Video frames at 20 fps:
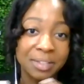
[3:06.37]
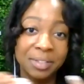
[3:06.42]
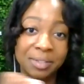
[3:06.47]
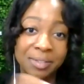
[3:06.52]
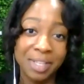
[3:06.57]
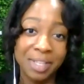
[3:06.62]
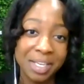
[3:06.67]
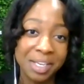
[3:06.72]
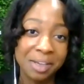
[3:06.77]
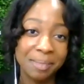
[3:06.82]
And
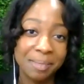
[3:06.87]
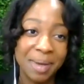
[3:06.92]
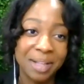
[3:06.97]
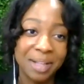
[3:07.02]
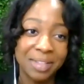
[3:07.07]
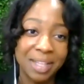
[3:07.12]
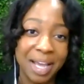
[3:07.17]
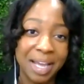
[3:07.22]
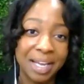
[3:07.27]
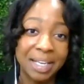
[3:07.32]
so thinking
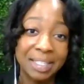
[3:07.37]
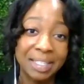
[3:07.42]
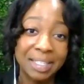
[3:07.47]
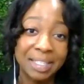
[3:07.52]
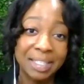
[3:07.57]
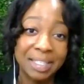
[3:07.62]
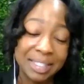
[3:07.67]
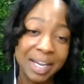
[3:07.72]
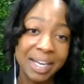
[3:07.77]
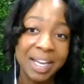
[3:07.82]
about that
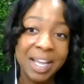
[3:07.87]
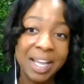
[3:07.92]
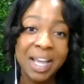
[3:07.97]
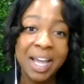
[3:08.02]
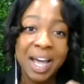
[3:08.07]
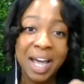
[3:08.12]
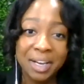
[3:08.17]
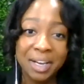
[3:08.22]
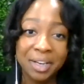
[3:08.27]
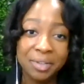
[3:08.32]
insight,
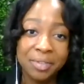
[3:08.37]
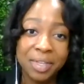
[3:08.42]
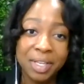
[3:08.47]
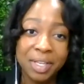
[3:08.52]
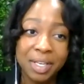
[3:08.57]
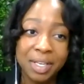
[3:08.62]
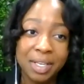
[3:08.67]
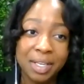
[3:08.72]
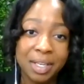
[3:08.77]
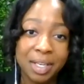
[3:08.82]
how do you
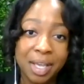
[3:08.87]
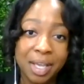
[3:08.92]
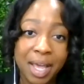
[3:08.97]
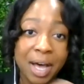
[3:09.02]
then